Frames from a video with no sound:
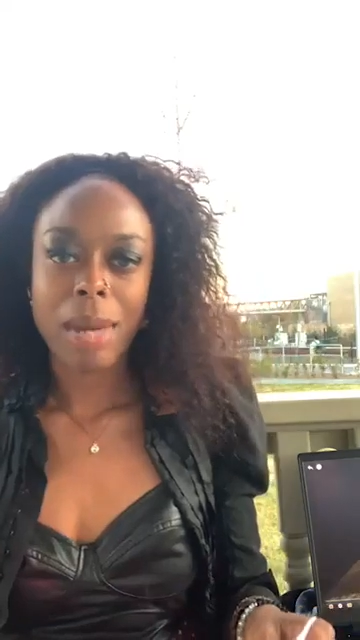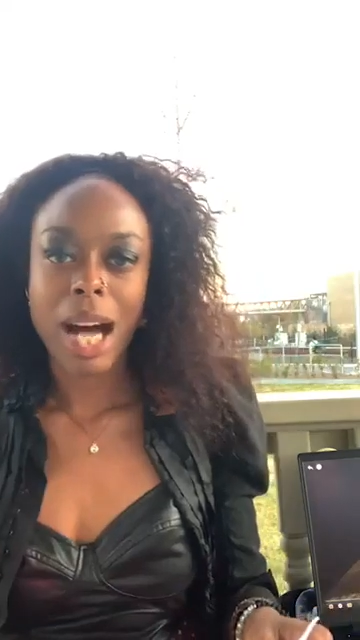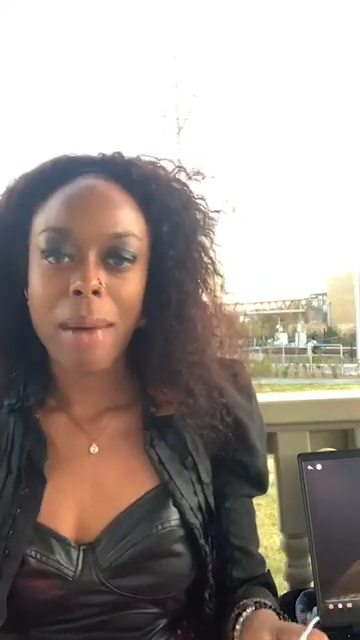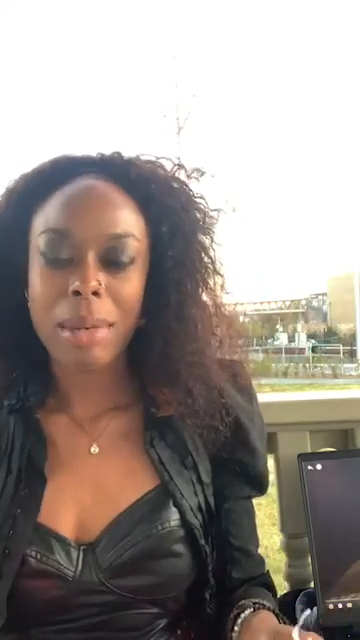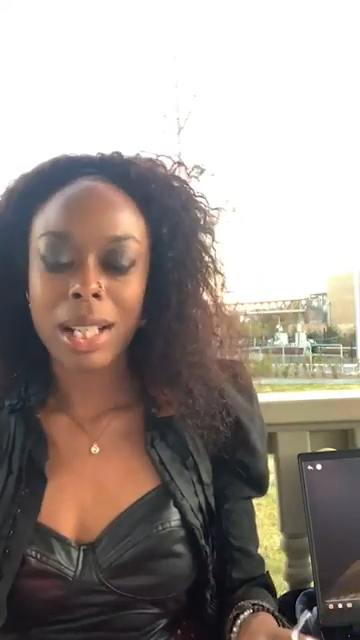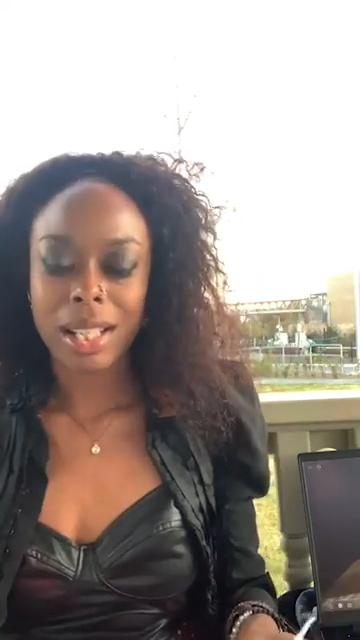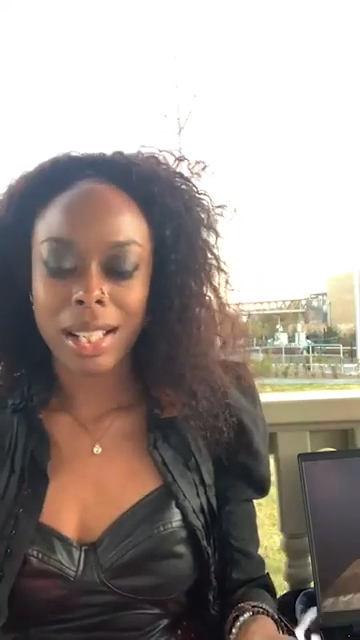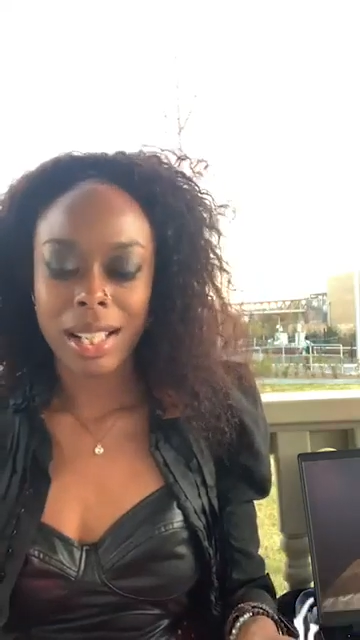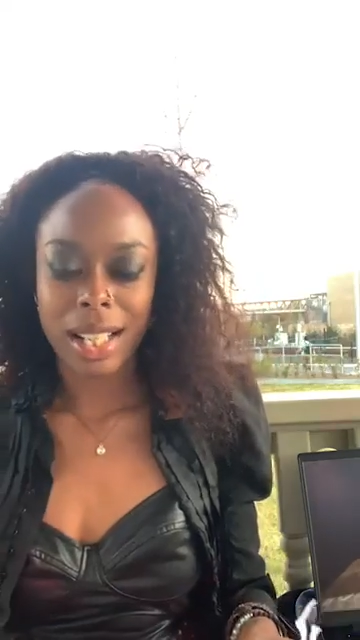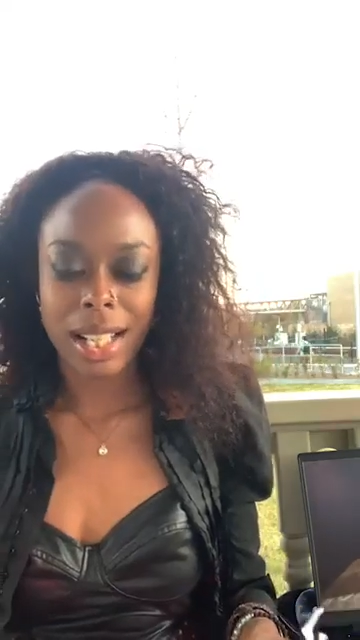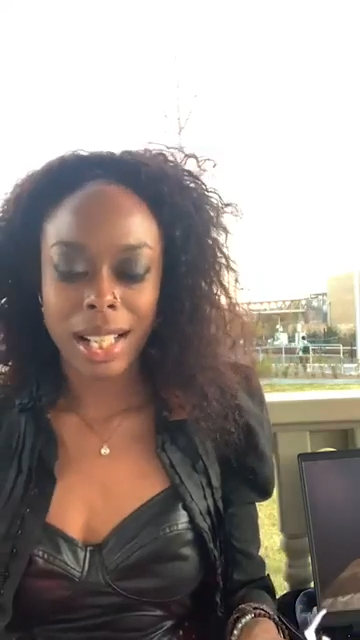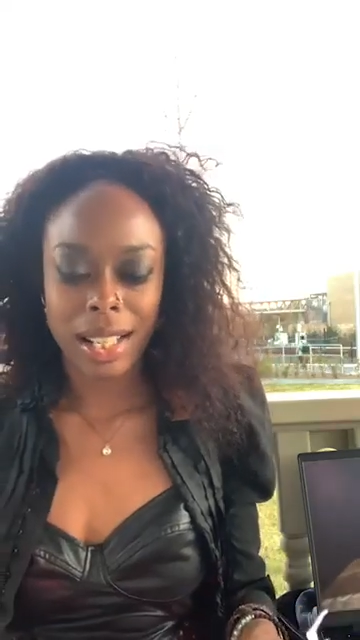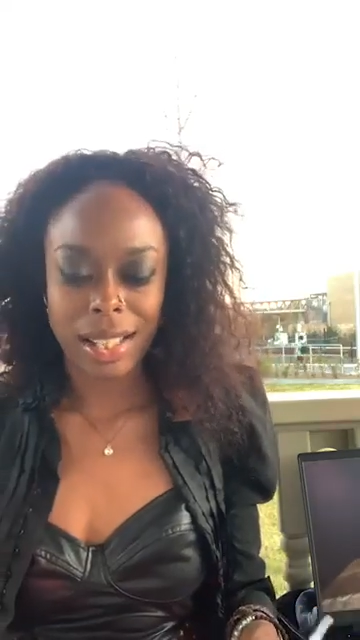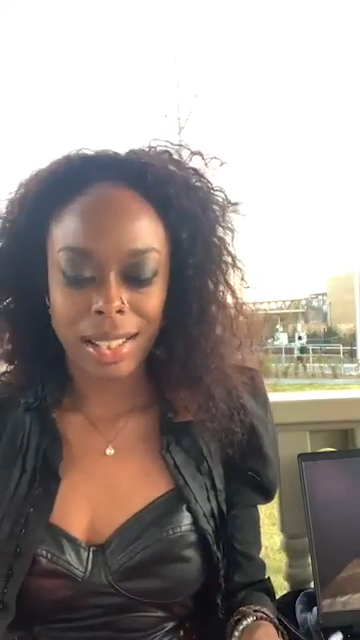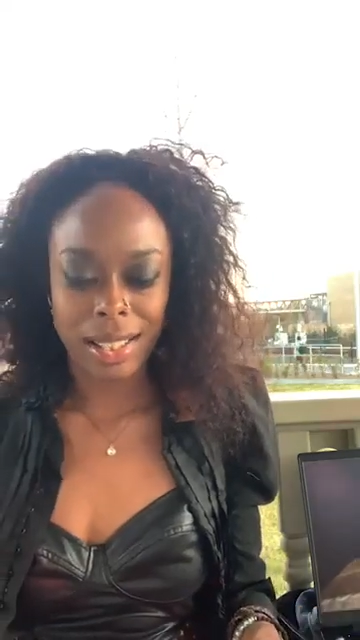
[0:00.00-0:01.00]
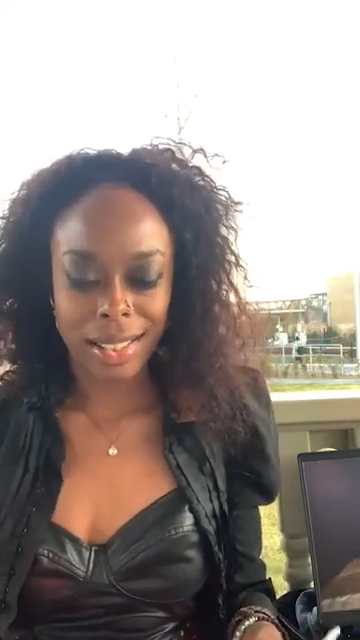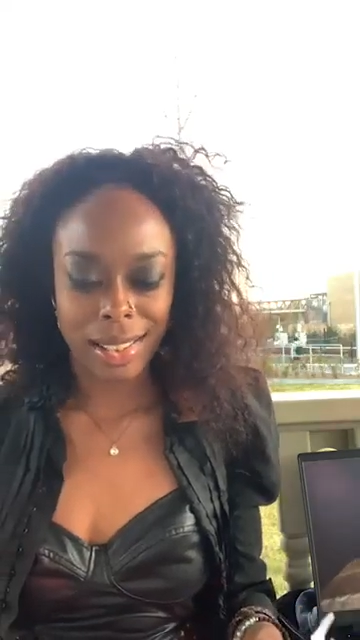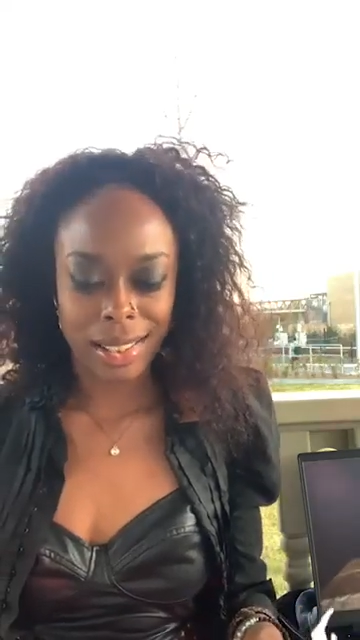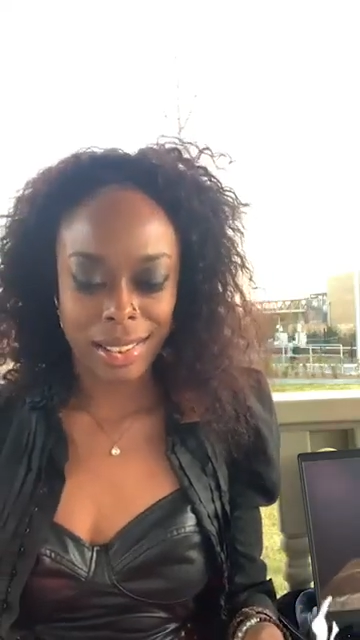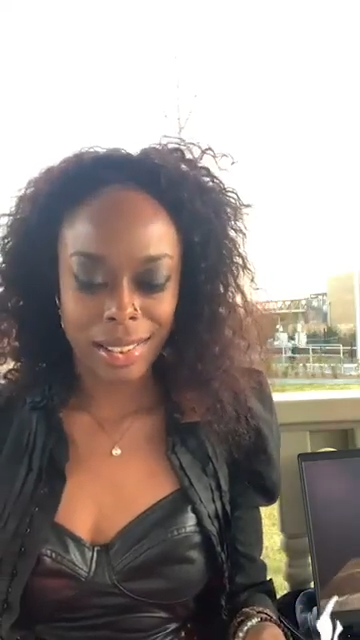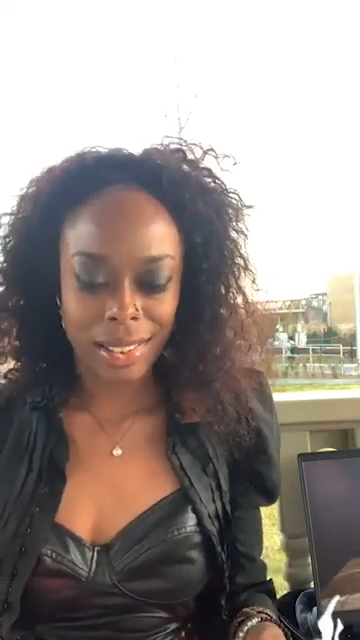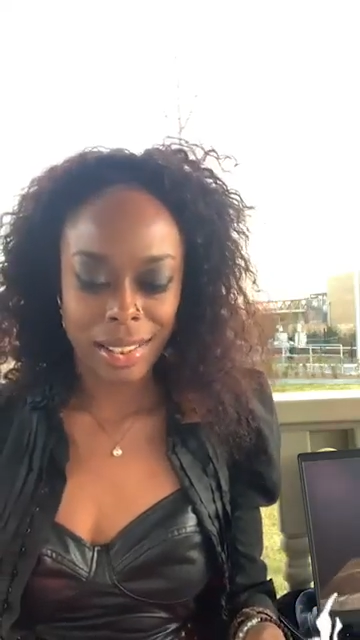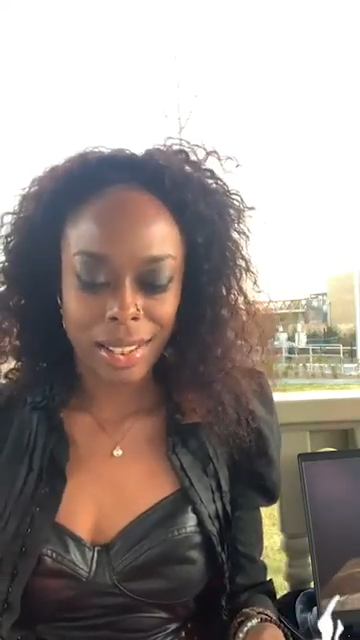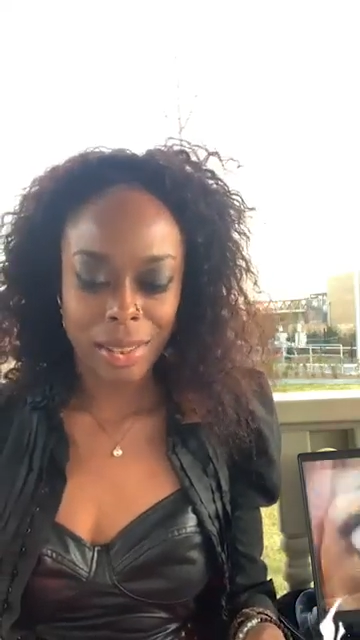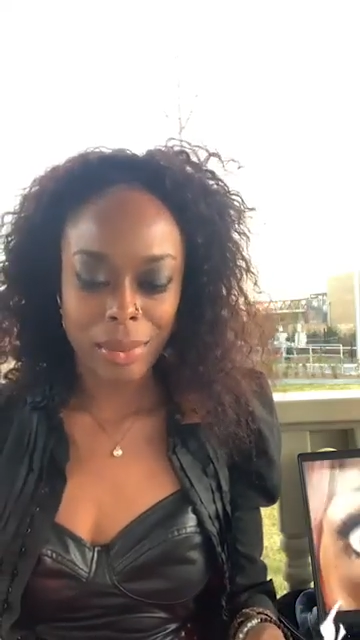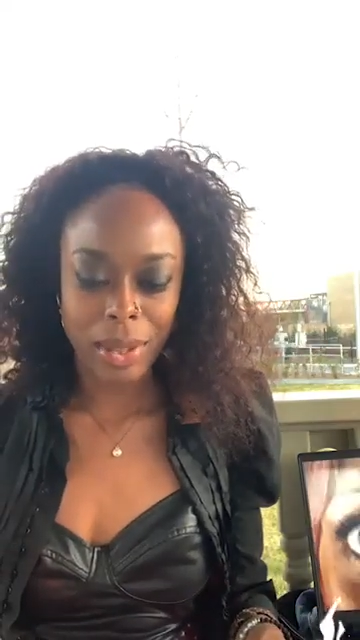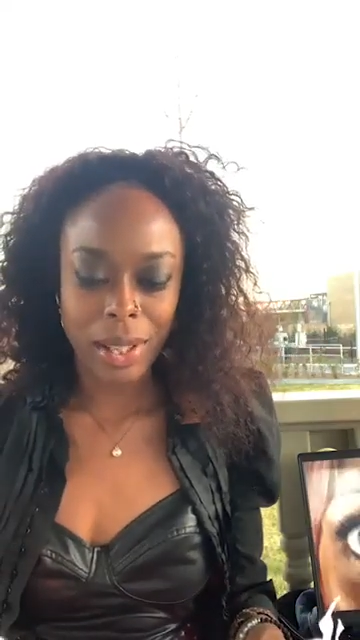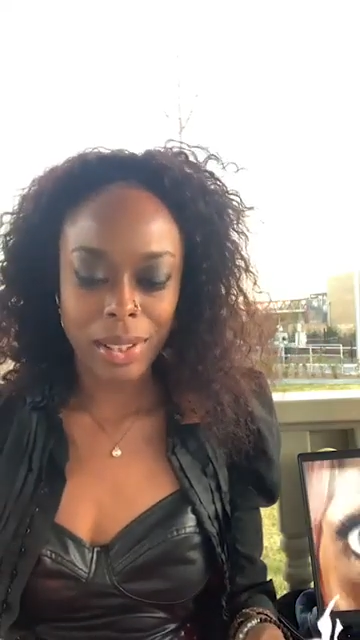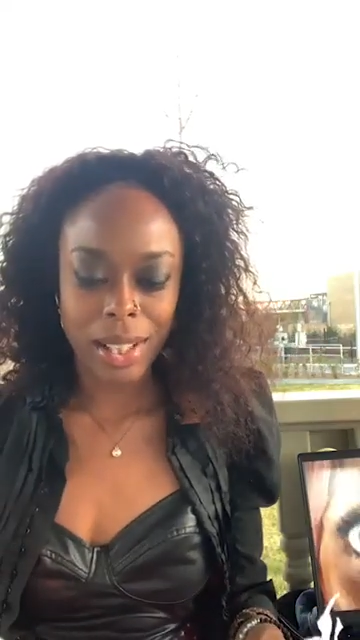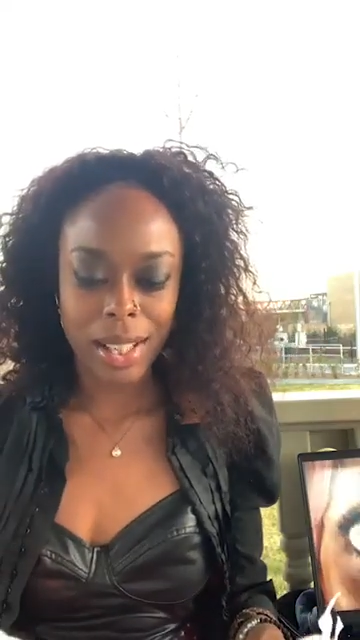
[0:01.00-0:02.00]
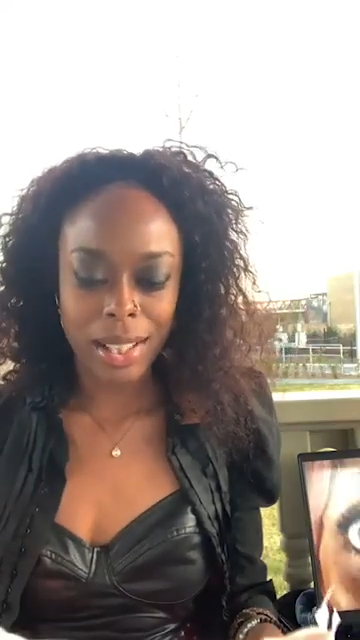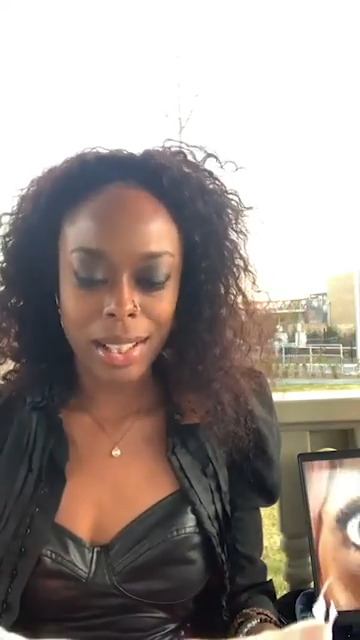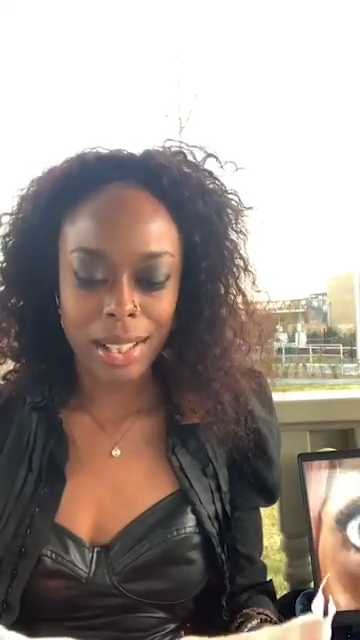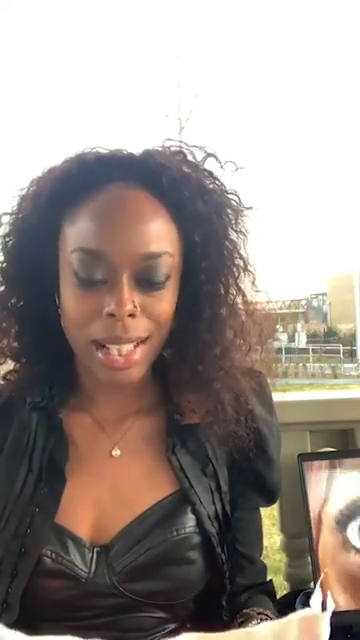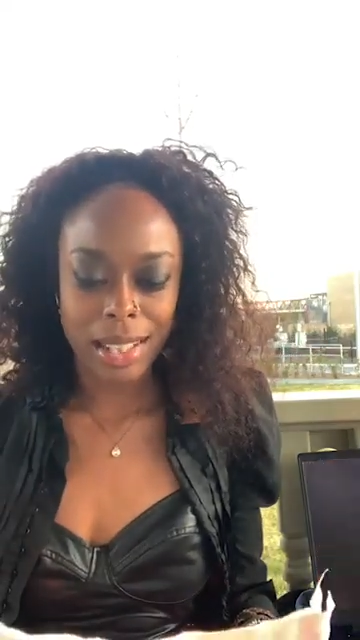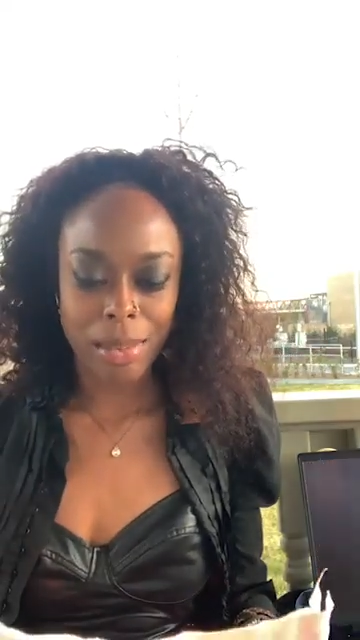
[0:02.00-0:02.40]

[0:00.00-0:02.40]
Mama Honey, Real Garden,